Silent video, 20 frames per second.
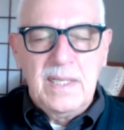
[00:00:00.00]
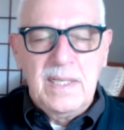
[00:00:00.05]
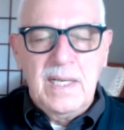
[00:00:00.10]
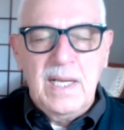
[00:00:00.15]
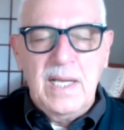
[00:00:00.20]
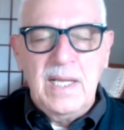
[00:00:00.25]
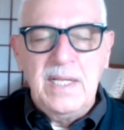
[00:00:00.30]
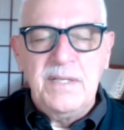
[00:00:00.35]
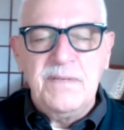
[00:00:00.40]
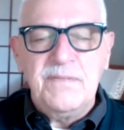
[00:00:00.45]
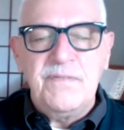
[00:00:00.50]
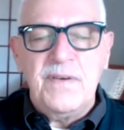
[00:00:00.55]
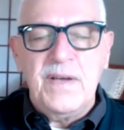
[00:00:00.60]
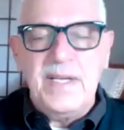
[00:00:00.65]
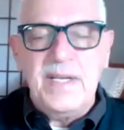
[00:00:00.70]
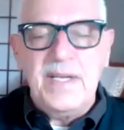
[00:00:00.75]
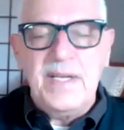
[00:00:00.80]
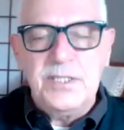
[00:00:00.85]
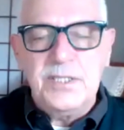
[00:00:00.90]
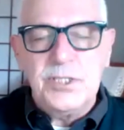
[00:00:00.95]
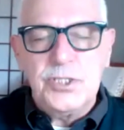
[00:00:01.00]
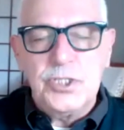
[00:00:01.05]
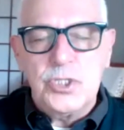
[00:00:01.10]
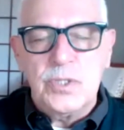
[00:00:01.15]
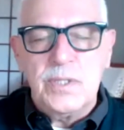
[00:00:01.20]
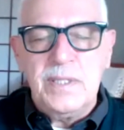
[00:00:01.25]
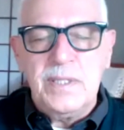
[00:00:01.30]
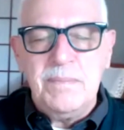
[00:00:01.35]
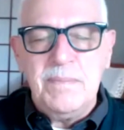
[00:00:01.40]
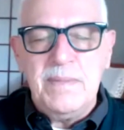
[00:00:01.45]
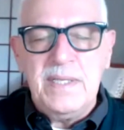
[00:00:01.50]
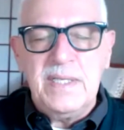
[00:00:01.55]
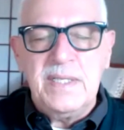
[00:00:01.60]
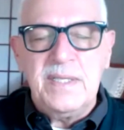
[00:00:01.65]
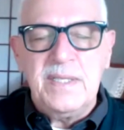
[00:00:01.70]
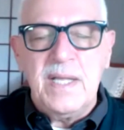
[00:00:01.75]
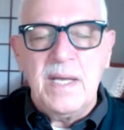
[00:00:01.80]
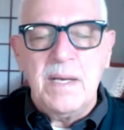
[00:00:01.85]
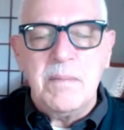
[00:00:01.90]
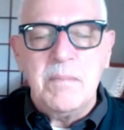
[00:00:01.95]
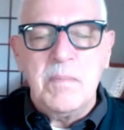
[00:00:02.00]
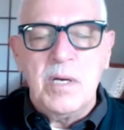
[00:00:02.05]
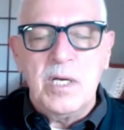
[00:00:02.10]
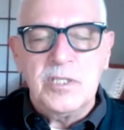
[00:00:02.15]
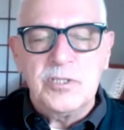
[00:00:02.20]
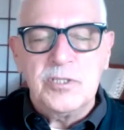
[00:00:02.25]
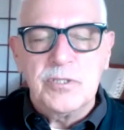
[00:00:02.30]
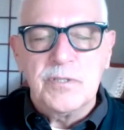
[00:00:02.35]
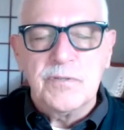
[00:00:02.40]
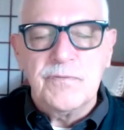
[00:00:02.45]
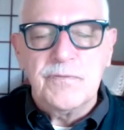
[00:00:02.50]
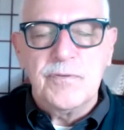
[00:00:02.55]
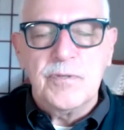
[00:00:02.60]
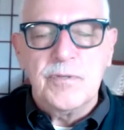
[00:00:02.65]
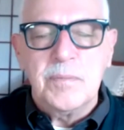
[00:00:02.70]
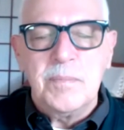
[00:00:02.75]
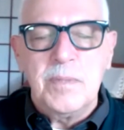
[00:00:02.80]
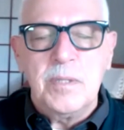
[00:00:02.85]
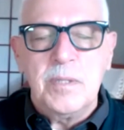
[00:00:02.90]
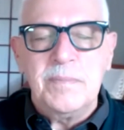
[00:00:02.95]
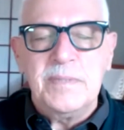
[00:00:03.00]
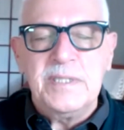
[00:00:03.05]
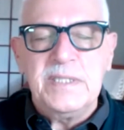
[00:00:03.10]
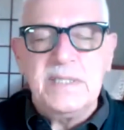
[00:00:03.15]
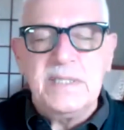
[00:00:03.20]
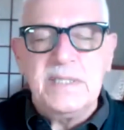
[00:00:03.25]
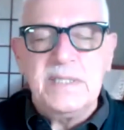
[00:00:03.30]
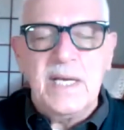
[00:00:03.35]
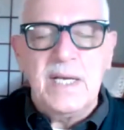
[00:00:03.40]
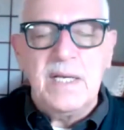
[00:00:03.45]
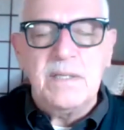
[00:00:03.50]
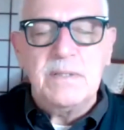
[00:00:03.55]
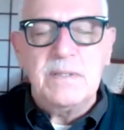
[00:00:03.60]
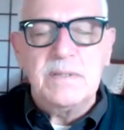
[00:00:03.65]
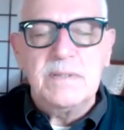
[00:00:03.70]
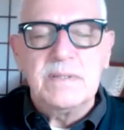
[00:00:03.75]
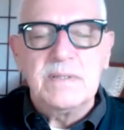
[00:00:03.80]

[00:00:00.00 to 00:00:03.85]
I invite you to join me in that mantra for a moment now.